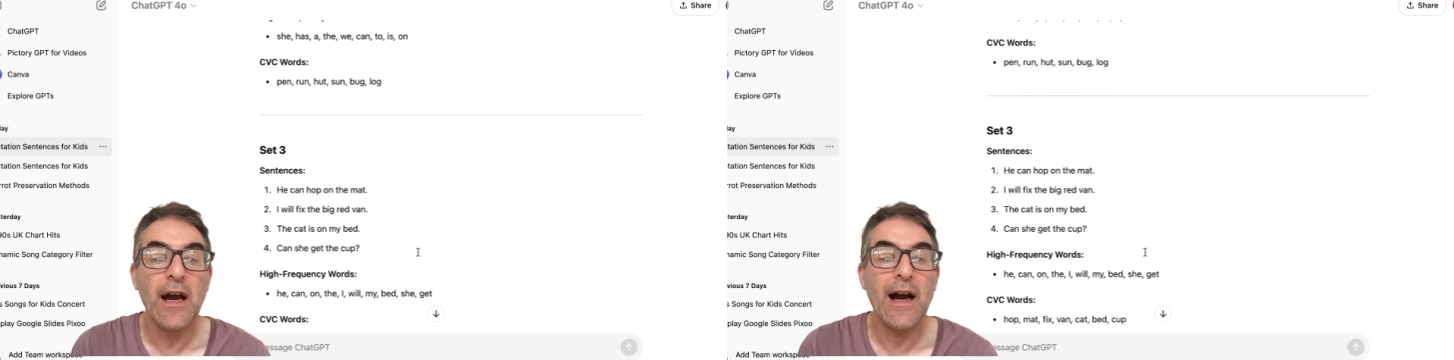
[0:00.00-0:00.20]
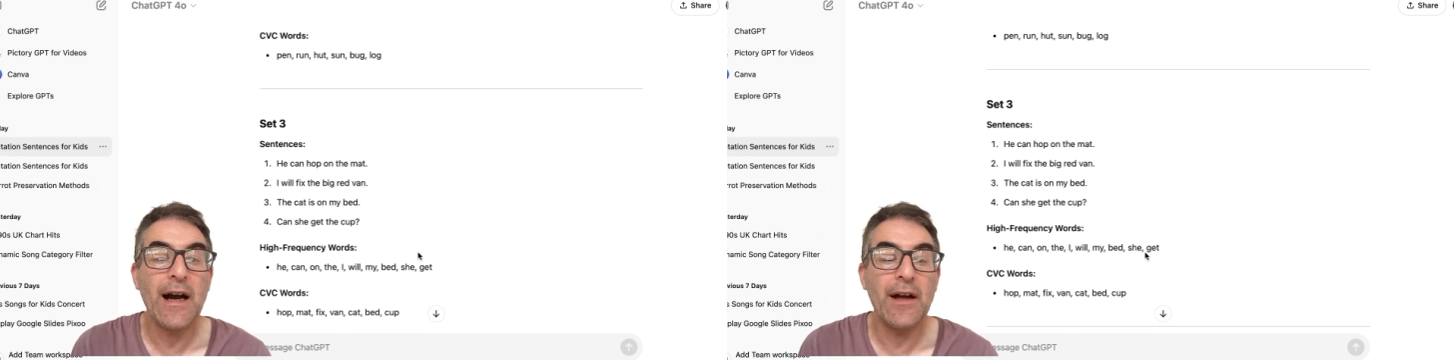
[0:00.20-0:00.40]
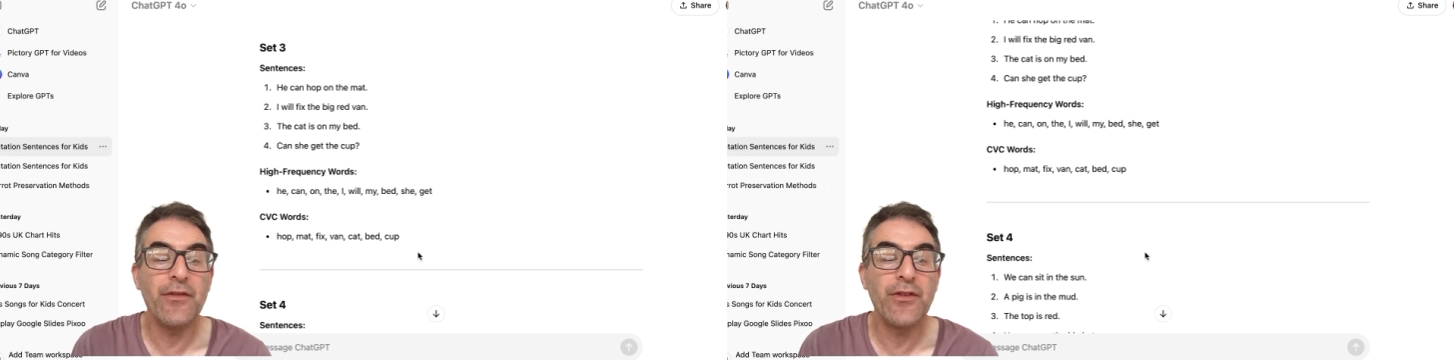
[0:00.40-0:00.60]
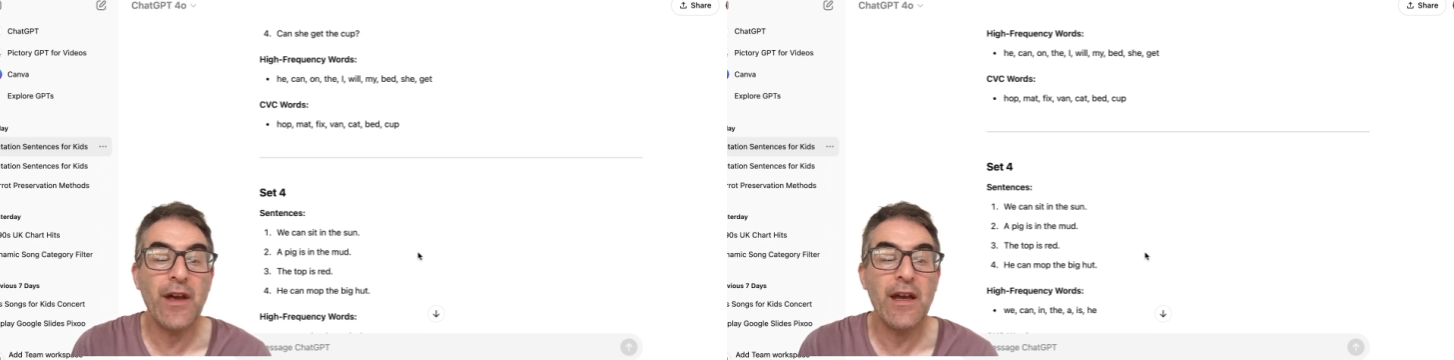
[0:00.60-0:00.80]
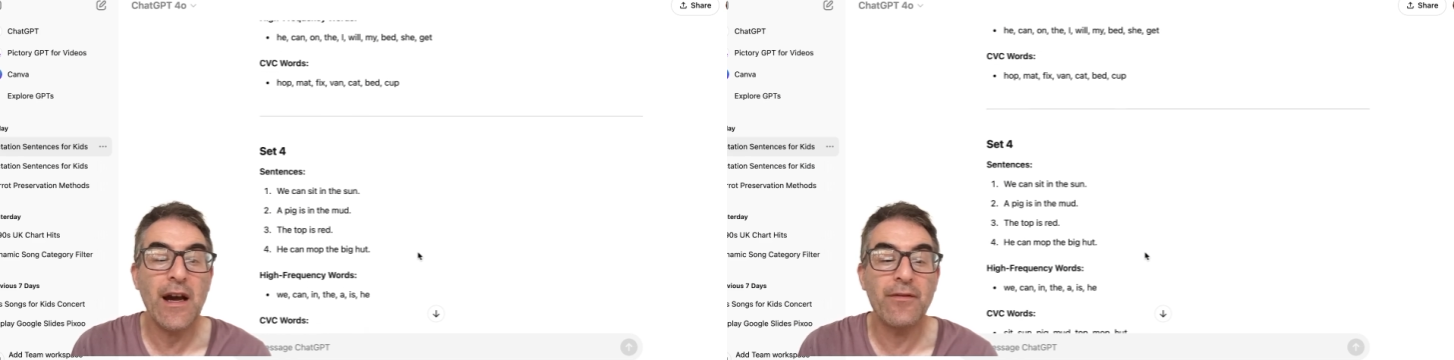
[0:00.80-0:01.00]
And
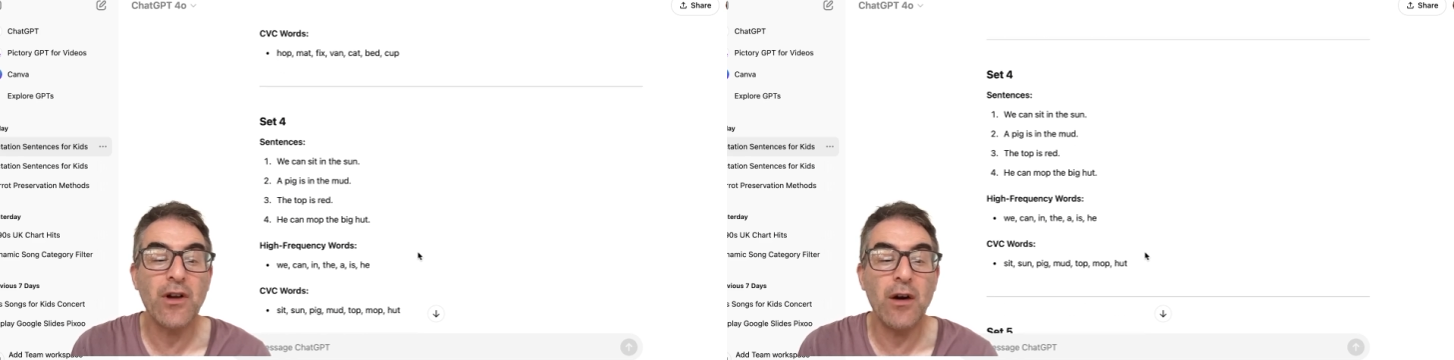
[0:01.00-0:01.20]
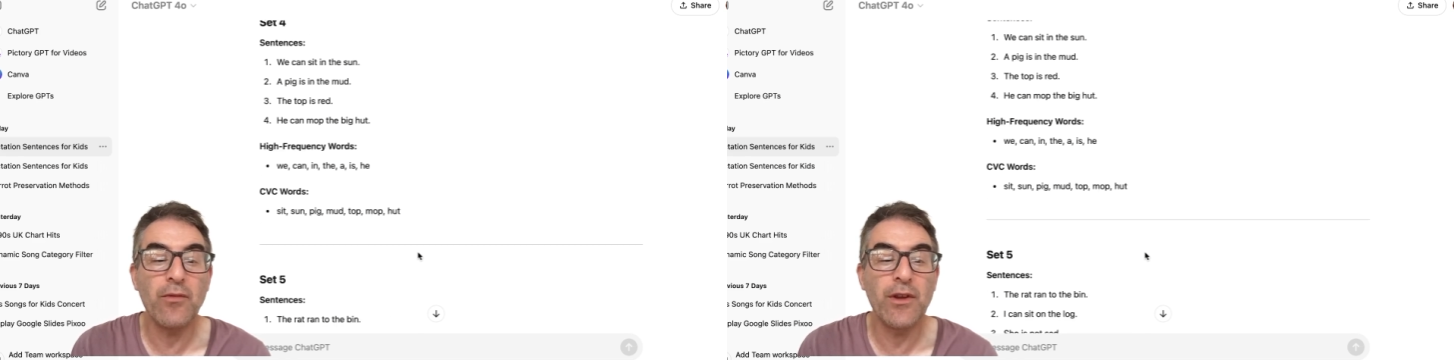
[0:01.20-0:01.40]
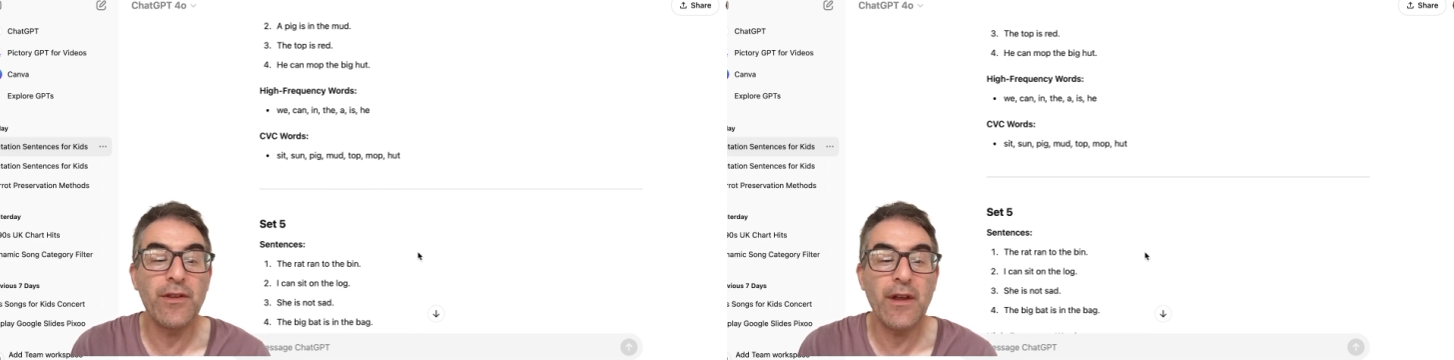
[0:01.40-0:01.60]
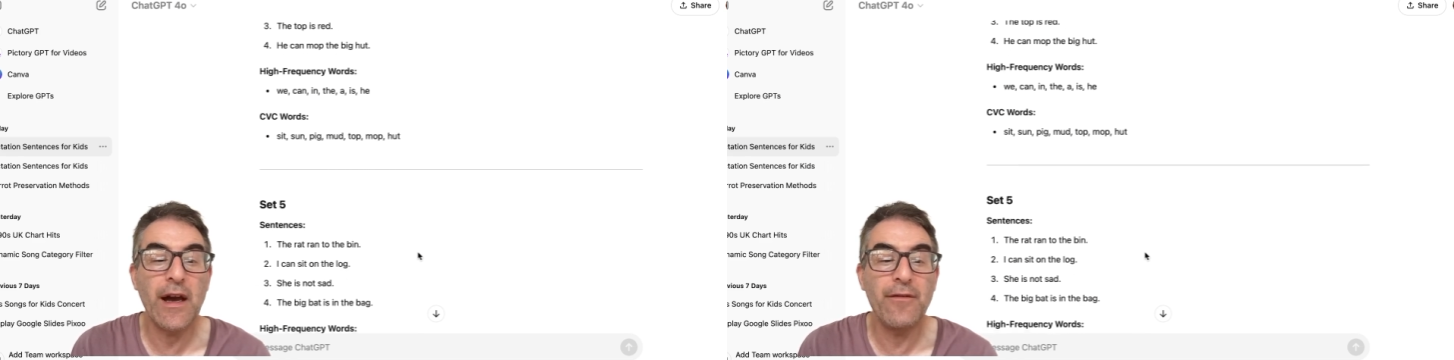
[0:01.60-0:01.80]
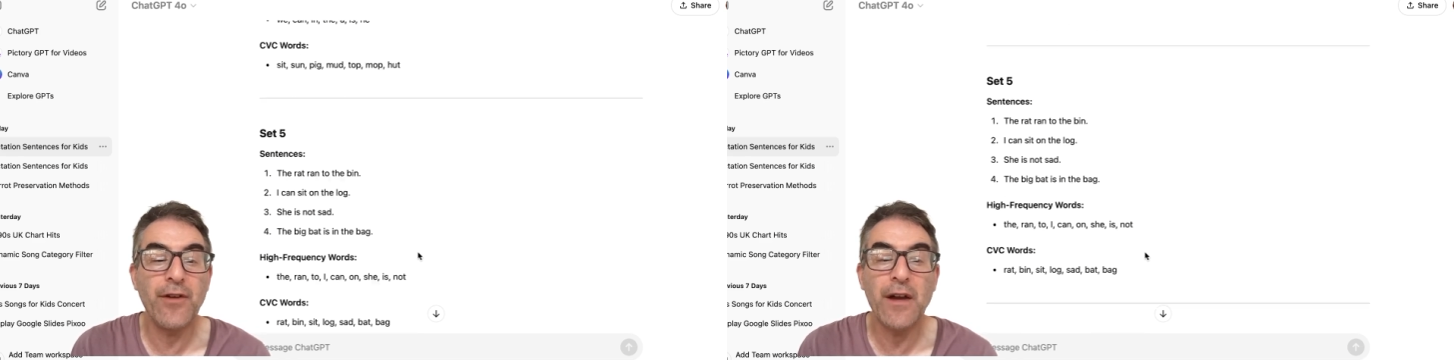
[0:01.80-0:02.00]
they have gone with
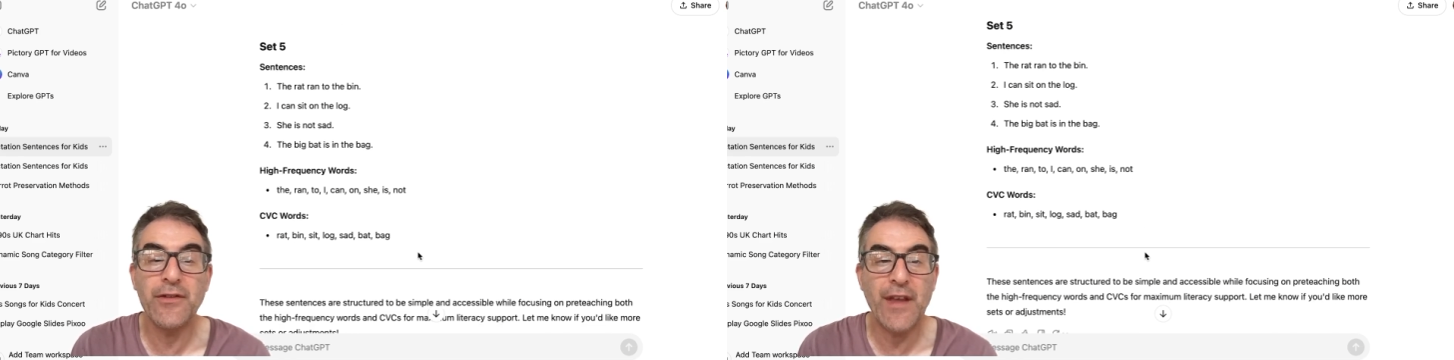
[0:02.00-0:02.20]
5